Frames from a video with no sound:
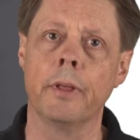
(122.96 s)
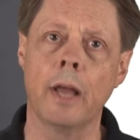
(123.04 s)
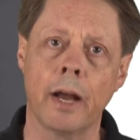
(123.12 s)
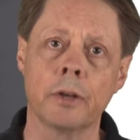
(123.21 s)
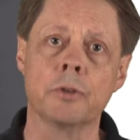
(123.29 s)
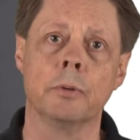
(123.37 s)

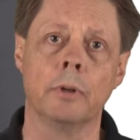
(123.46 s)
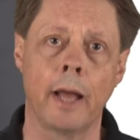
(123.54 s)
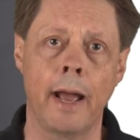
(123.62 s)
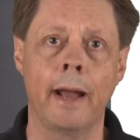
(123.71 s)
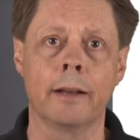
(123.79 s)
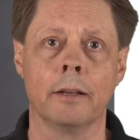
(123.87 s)
the actual
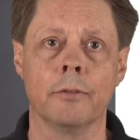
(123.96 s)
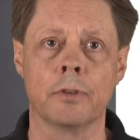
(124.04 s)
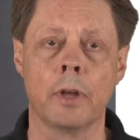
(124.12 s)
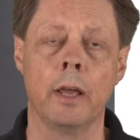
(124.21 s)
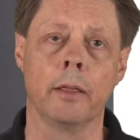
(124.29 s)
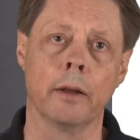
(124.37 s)
act of
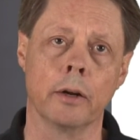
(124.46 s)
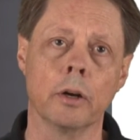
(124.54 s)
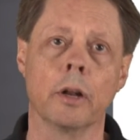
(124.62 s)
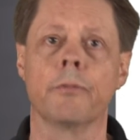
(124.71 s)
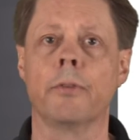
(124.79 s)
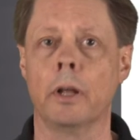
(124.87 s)
saying they're
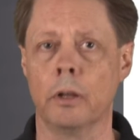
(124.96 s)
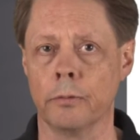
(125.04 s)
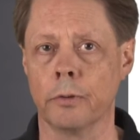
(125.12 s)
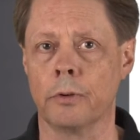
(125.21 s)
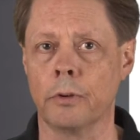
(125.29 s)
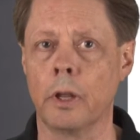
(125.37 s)
going to
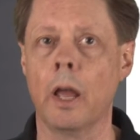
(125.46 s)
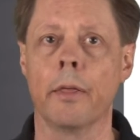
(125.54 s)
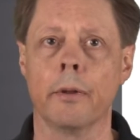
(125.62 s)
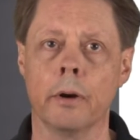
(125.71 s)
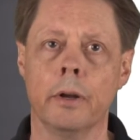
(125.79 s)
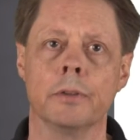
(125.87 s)
failover
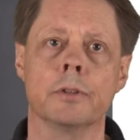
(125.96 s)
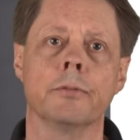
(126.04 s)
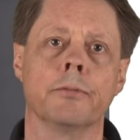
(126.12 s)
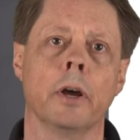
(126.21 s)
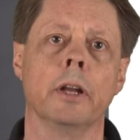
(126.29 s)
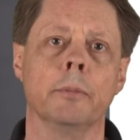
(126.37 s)
together is
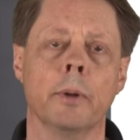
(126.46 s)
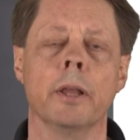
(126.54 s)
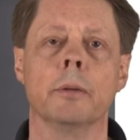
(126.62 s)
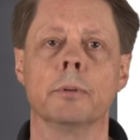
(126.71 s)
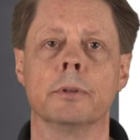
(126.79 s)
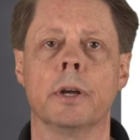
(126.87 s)
defined
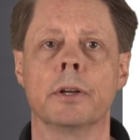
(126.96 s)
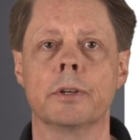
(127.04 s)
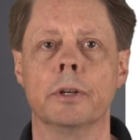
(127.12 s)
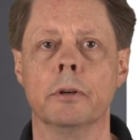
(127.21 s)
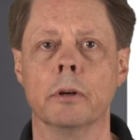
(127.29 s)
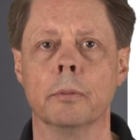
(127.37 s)
by the
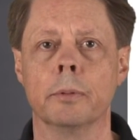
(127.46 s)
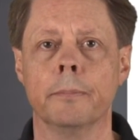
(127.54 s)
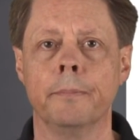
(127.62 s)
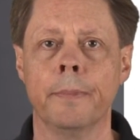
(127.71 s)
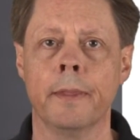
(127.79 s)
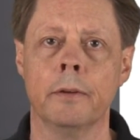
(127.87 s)
protection group.
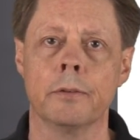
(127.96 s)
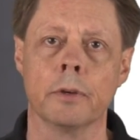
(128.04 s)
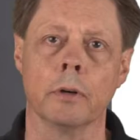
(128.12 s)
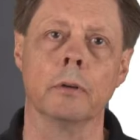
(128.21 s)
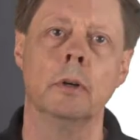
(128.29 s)
So,